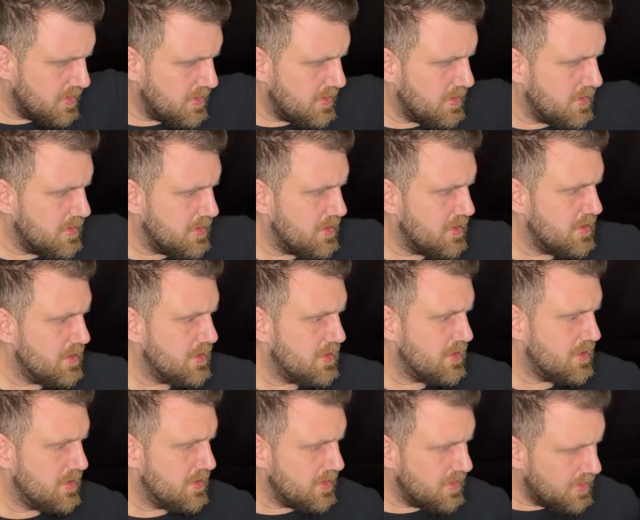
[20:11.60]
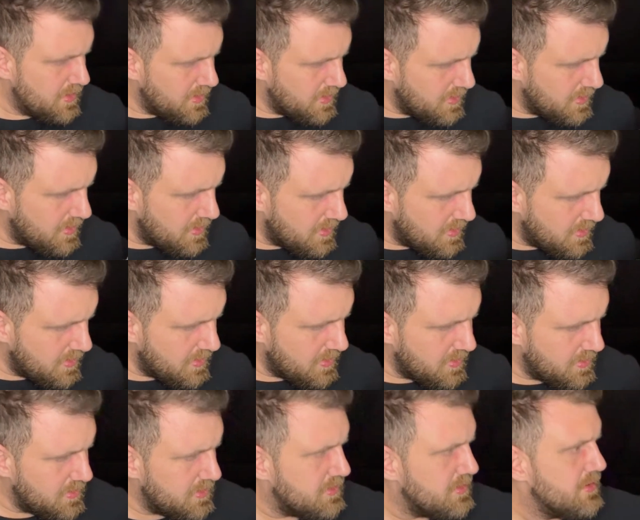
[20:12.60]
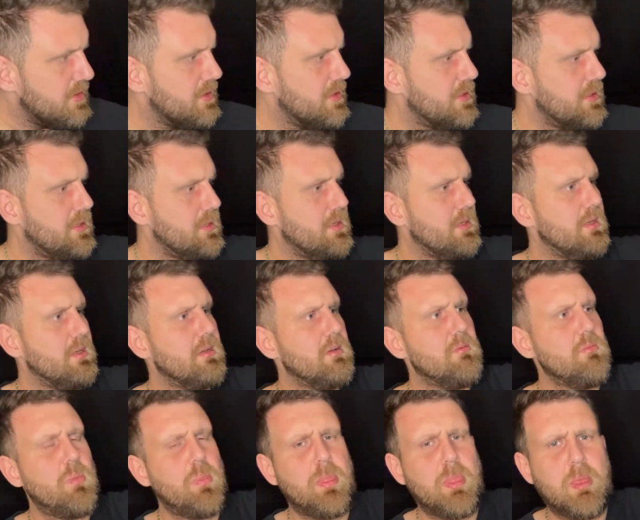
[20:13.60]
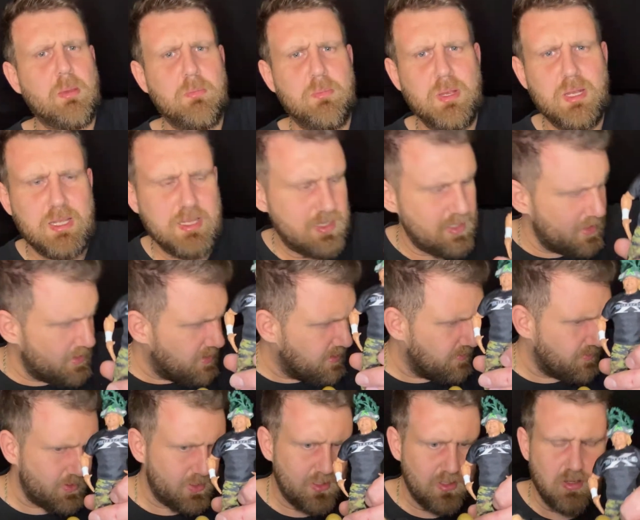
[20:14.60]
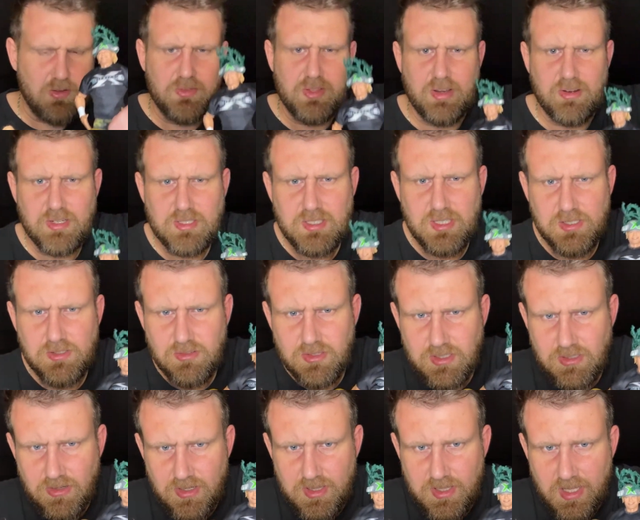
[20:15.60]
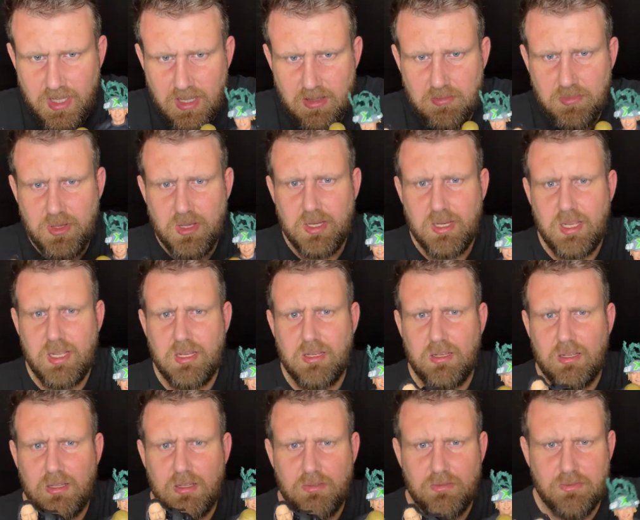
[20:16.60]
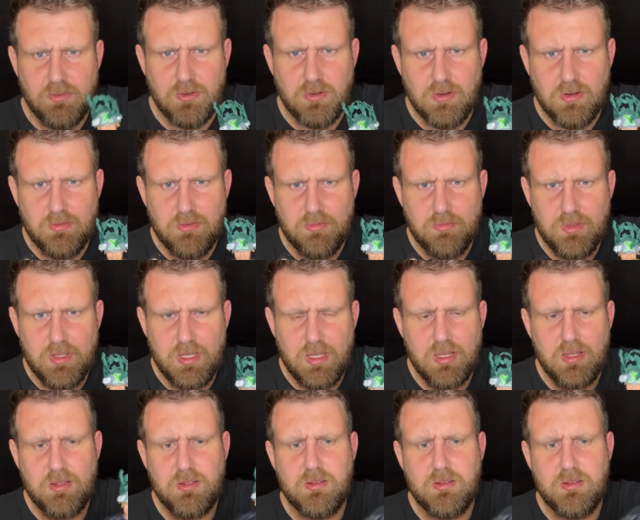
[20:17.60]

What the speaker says: And Billy Gunn. I think a lot of their accessories are in there, but again, there are 4 of them there.